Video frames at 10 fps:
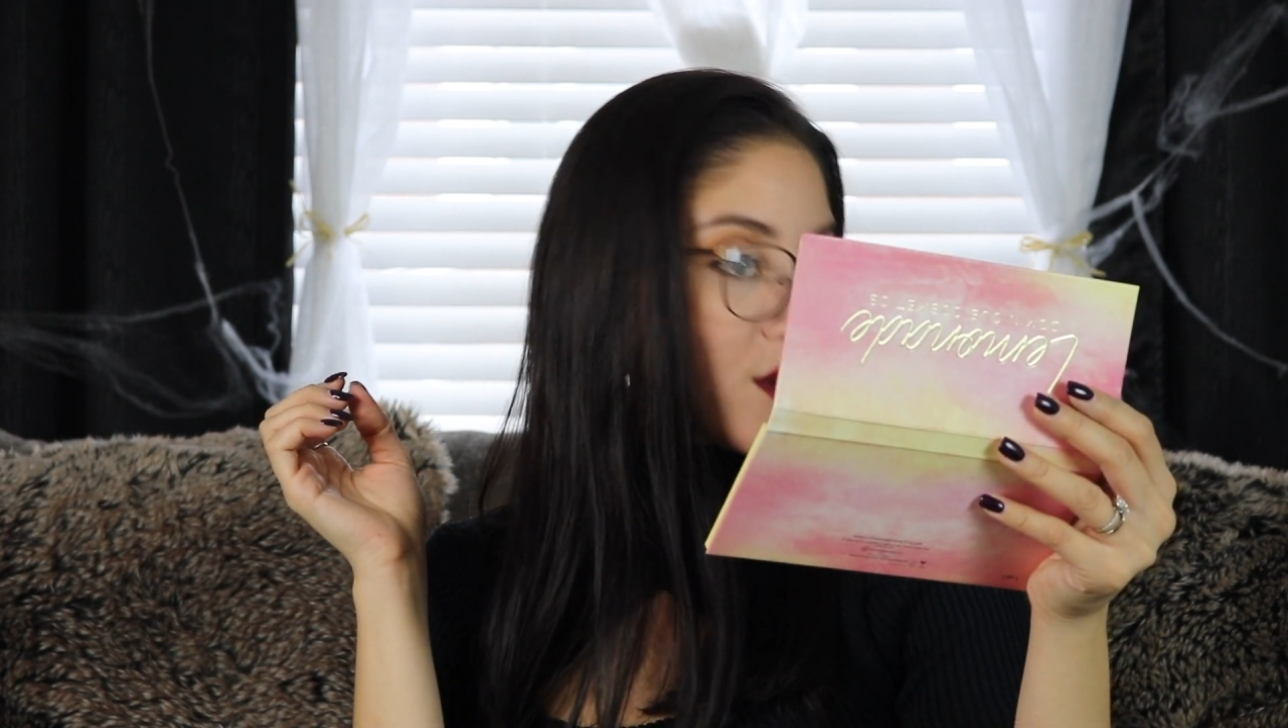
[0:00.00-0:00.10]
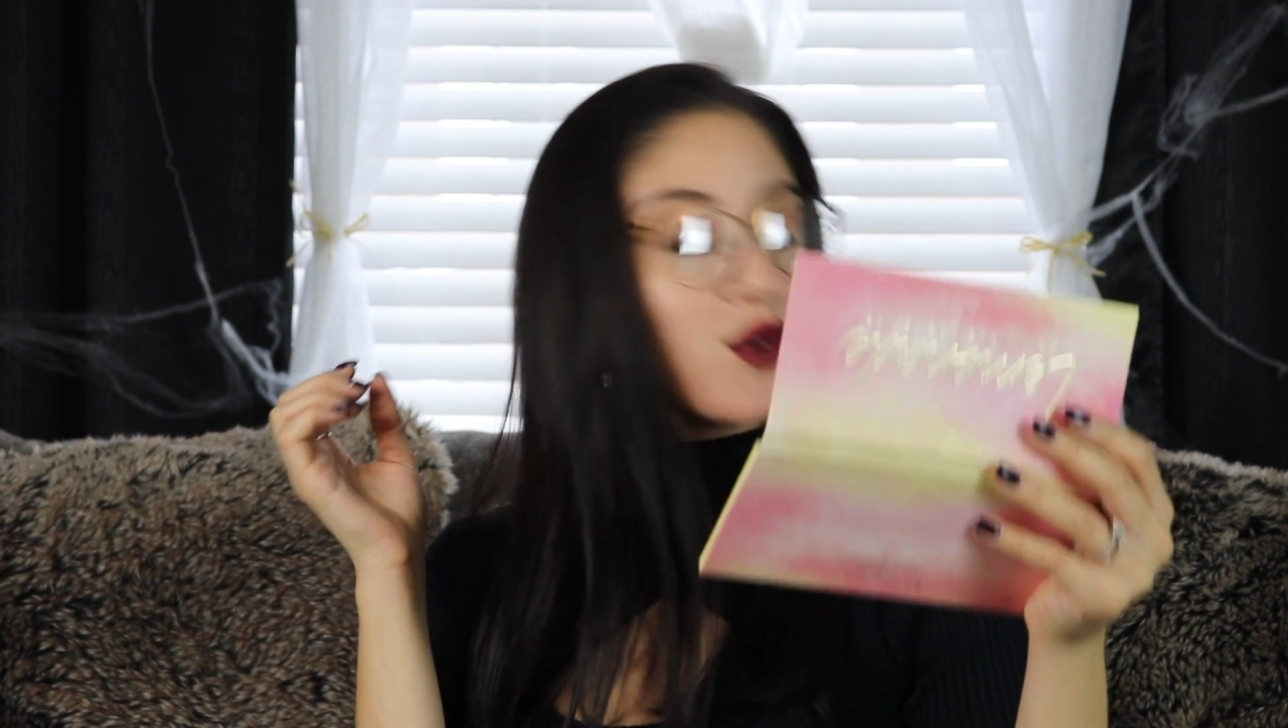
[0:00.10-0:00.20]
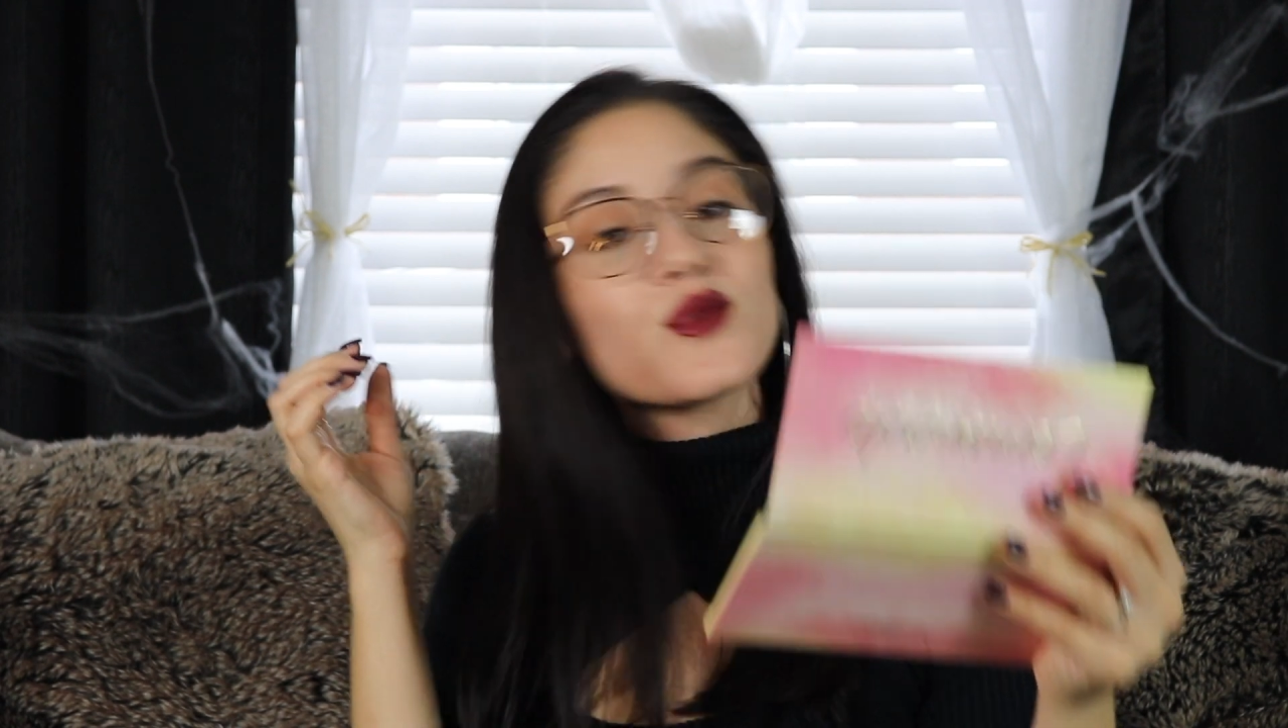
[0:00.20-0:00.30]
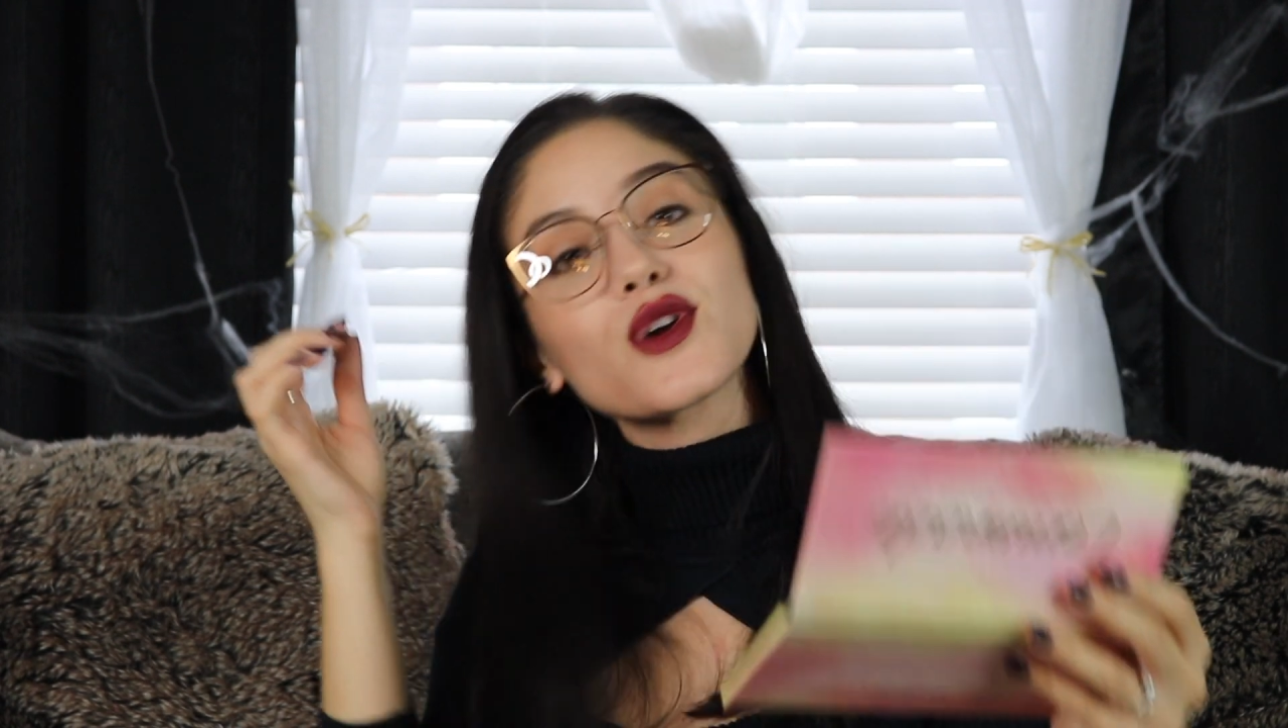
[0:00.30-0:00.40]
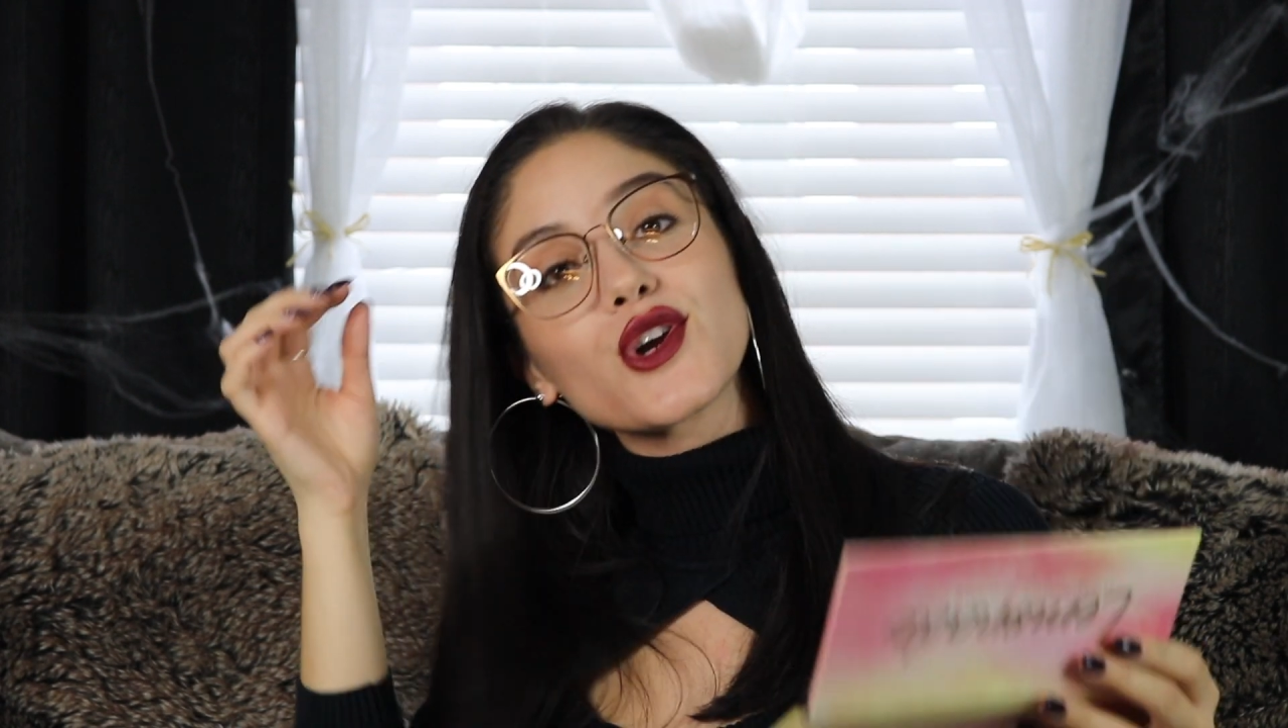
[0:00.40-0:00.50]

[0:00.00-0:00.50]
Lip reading: Ooh,